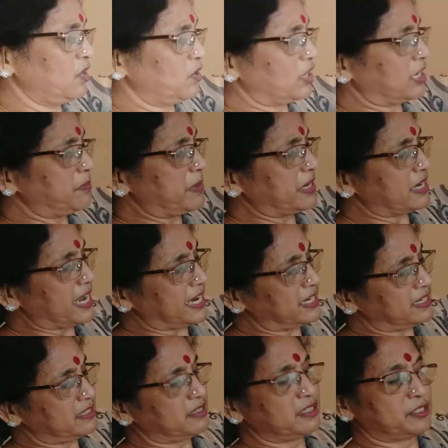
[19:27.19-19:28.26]
You can make
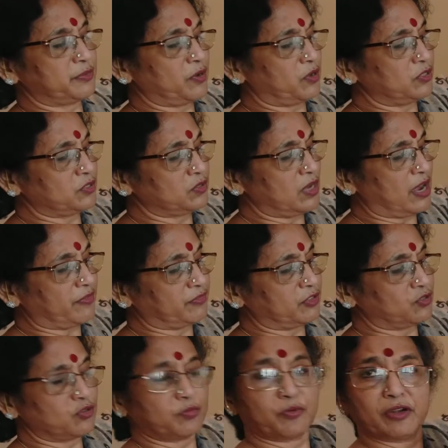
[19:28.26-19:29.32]
90 this way also
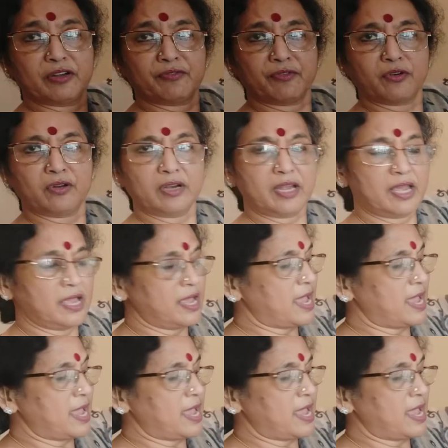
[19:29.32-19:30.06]
after 2.4,